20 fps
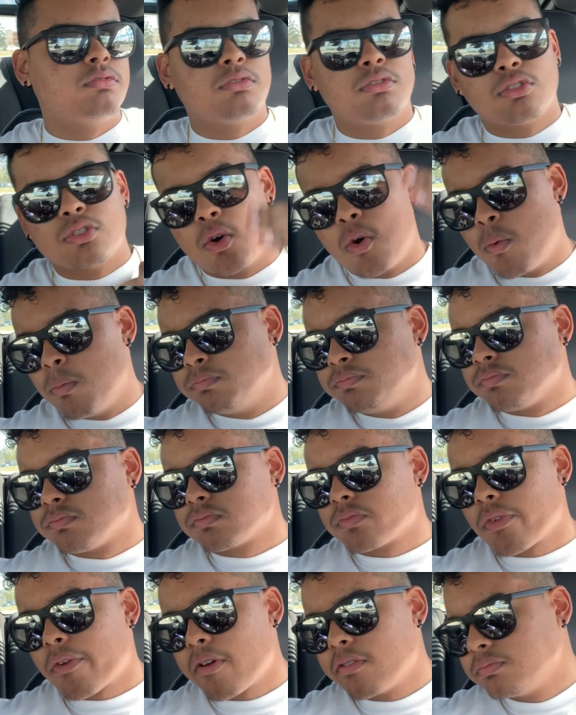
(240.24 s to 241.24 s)
So
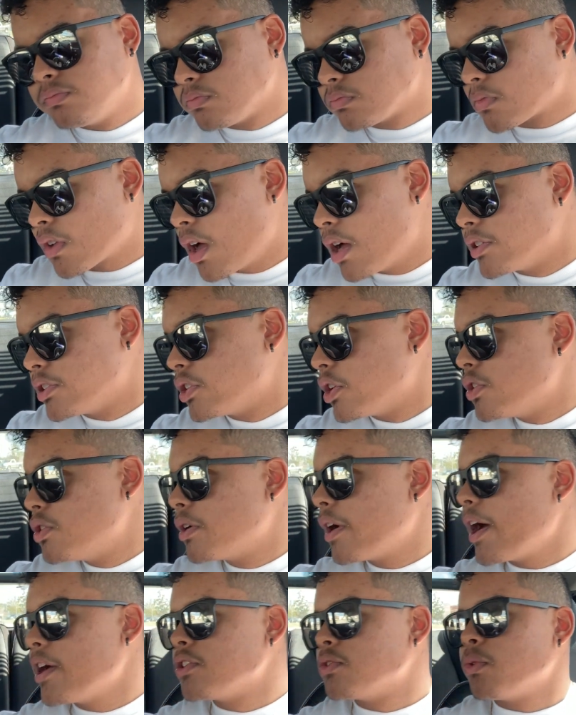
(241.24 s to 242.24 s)
I'll tell you
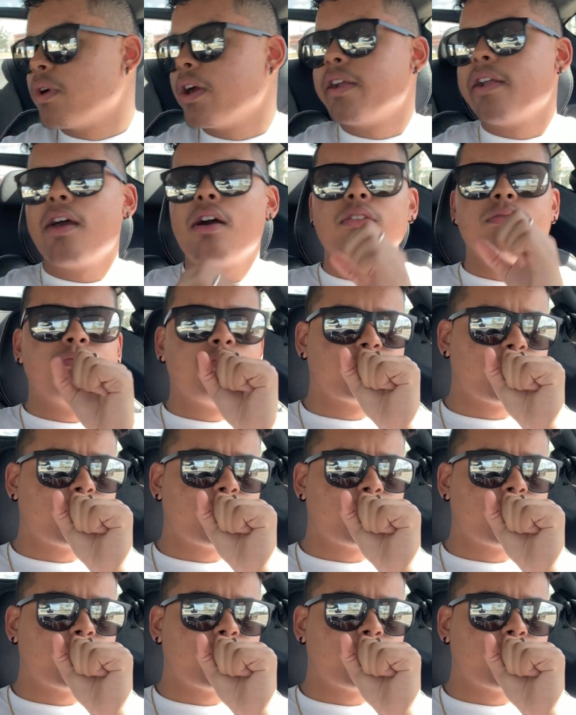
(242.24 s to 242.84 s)
guys right now,